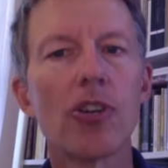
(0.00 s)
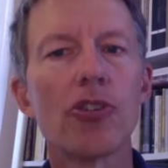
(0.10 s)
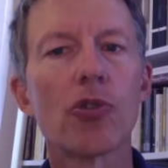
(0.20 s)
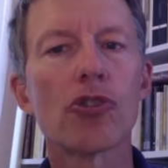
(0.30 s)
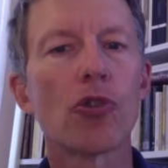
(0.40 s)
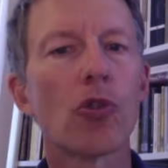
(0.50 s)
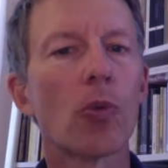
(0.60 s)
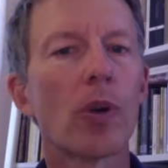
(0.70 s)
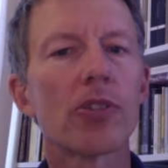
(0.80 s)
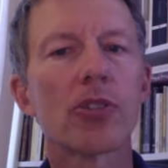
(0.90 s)
George
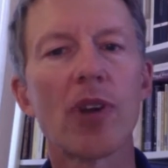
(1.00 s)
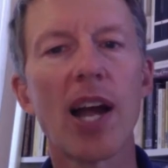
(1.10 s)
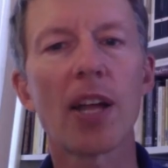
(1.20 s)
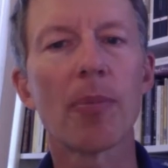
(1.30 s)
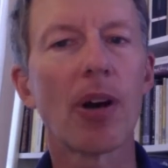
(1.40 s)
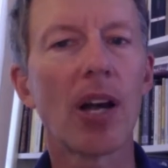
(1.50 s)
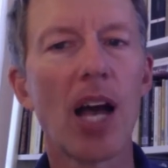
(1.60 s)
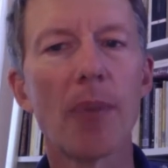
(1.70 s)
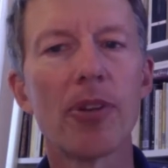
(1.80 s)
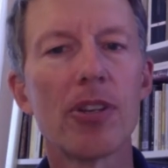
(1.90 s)
Orwell's crack about
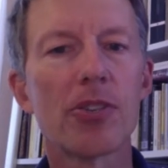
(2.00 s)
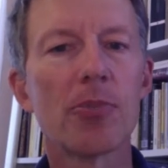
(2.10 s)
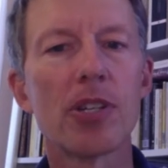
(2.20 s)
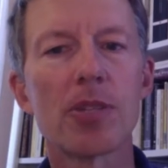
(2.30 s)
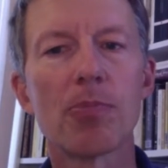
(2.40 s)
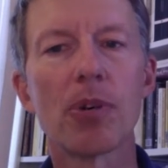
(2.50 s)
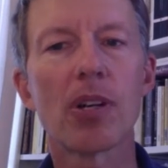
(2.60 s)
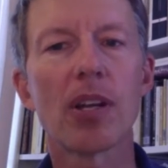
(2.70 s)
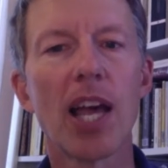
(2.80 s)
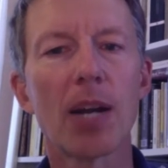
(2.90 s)
communism in his
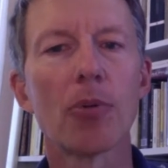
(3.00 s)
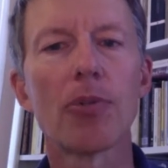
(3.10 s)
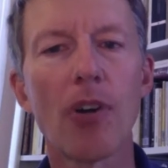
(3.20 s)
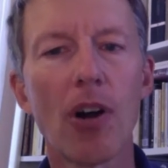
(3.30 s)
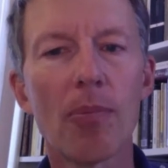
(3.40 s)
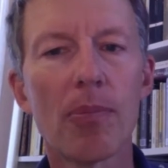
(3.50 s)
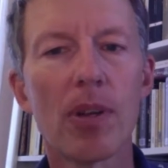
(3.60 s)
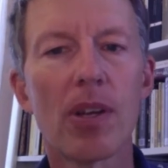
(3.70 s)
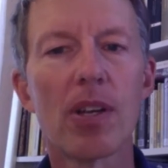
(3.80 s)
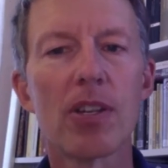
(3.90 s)
book Animal Farm,
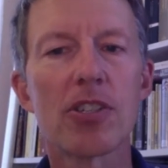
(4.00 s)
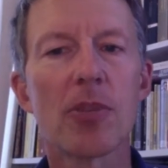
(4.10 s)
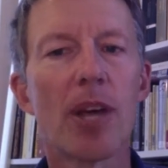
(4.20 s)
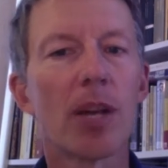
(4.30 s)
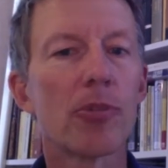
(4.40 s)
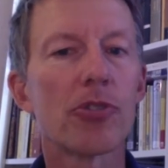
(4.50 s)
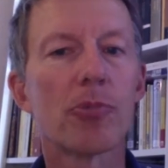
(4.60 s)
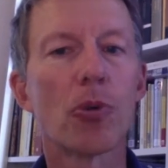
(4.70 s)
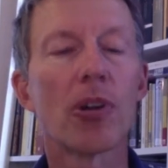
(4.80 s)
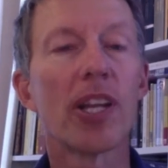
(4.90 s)
some animals are
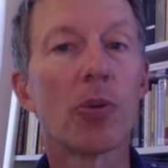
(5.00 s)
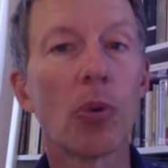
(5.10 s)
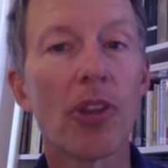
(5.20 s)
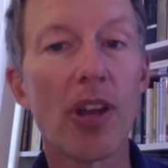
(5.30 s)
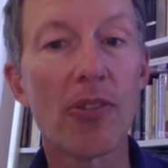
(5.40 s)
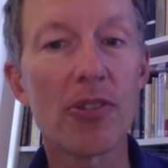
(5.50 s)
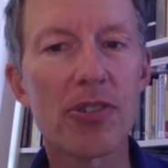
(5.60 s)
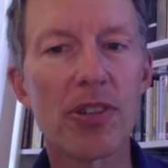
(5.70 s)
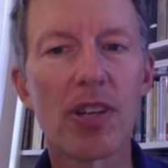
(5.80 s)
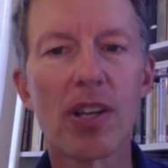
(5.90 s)
more equal than others,